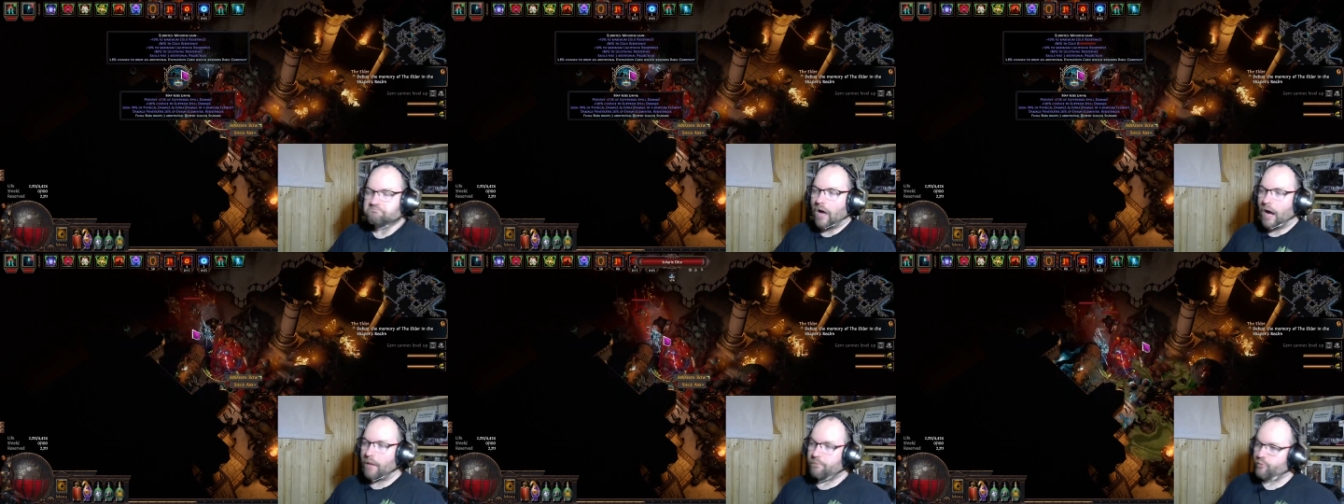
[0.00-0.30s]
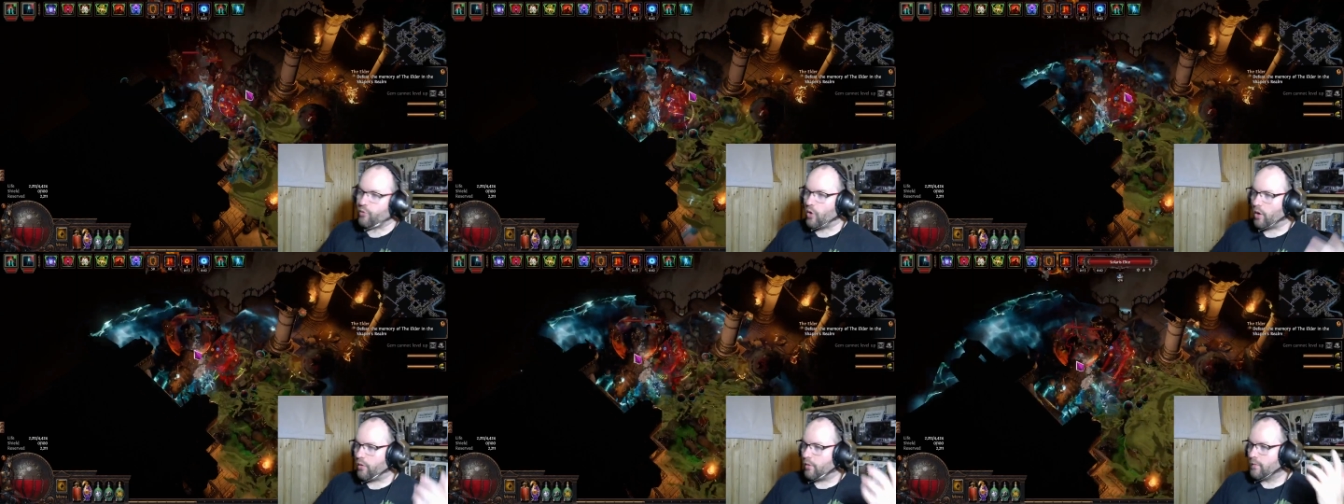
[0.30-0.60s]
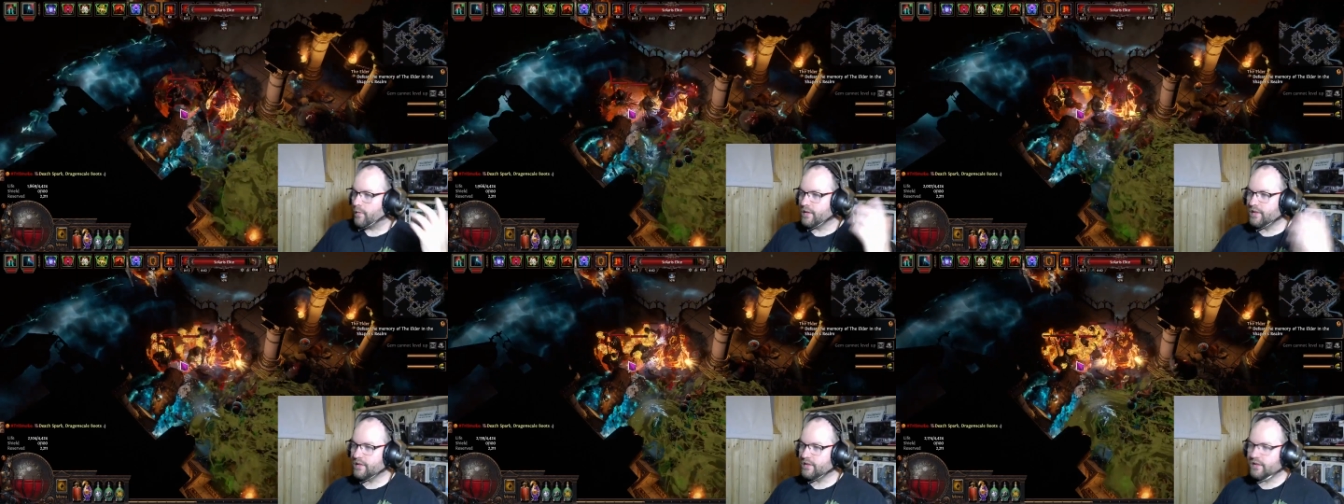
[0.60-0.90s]
I
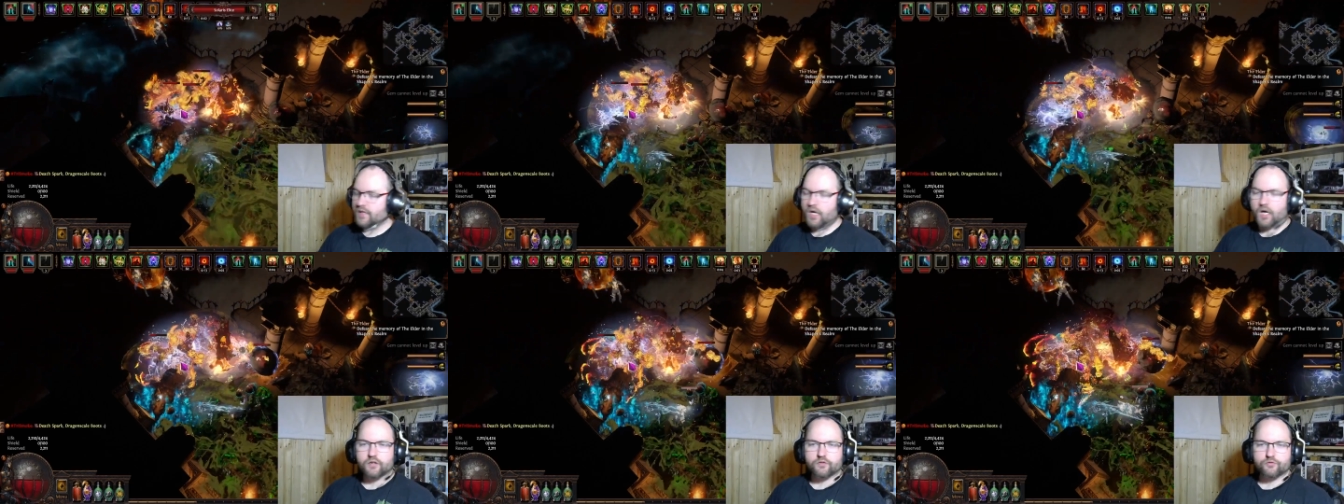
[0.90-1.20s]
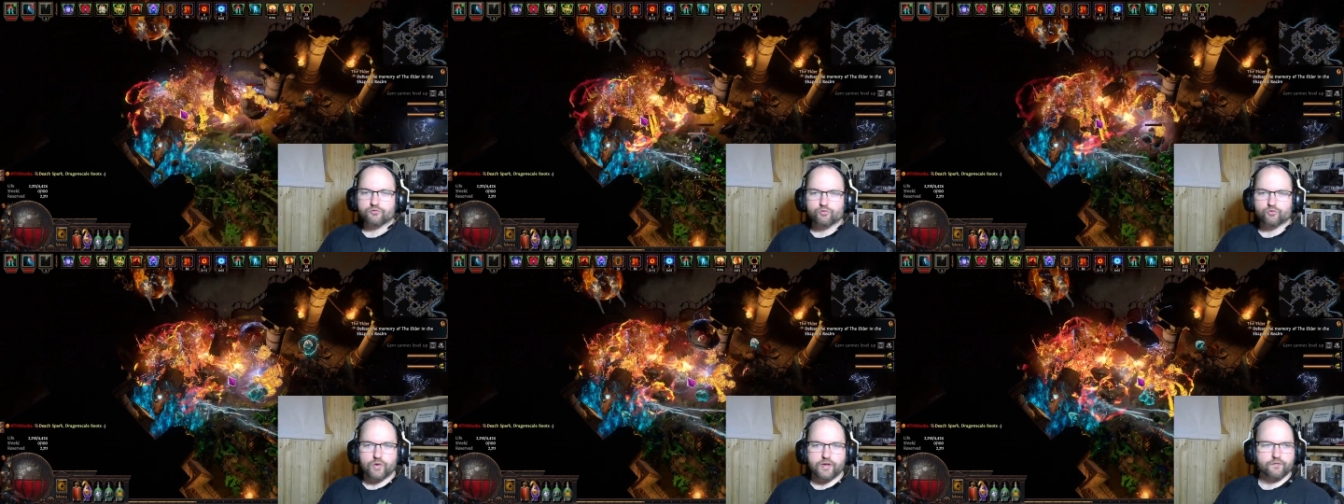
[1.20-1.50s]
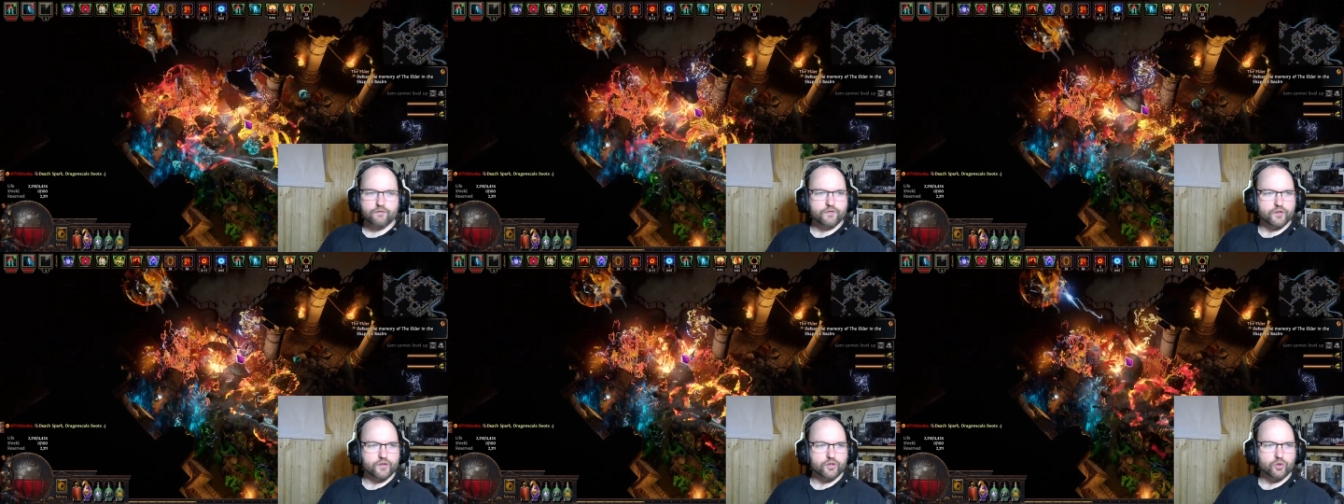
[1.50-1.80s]
probably did not
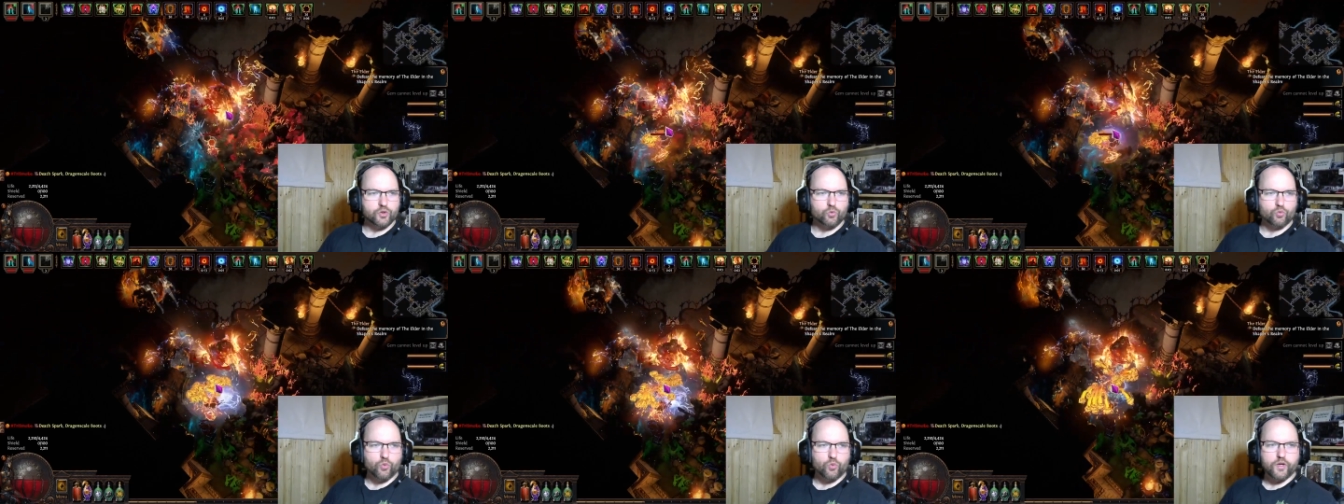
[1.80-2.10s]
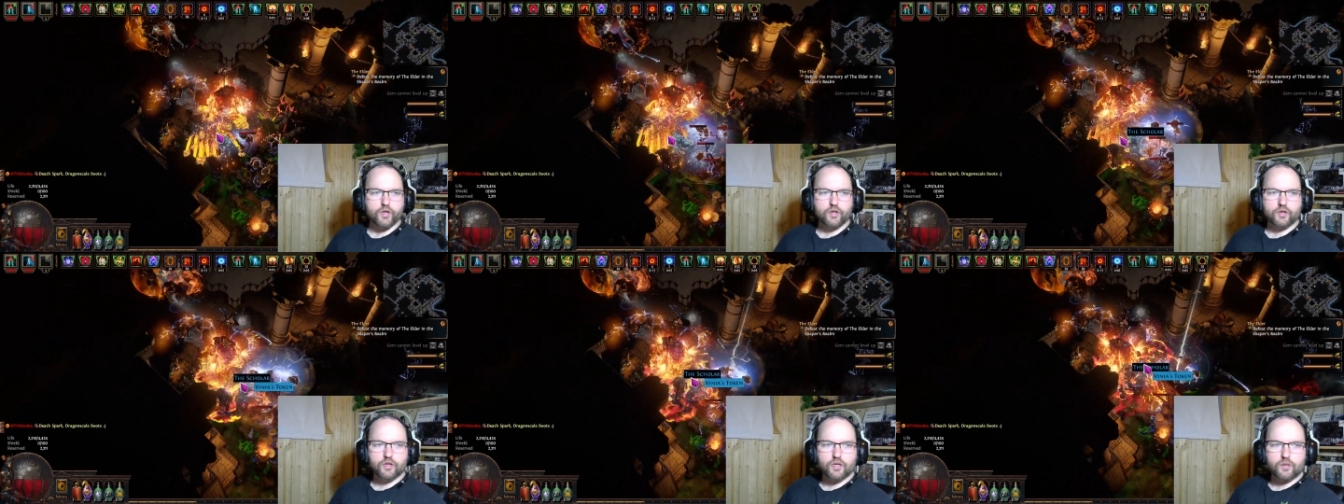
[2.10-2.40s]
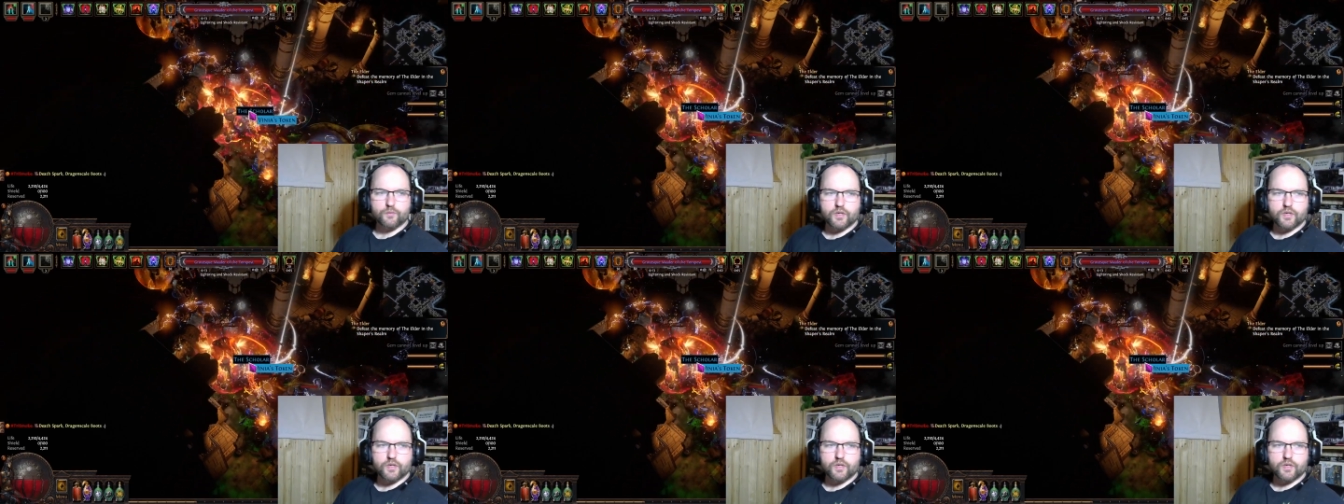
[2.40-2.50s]
reinvent the wheel.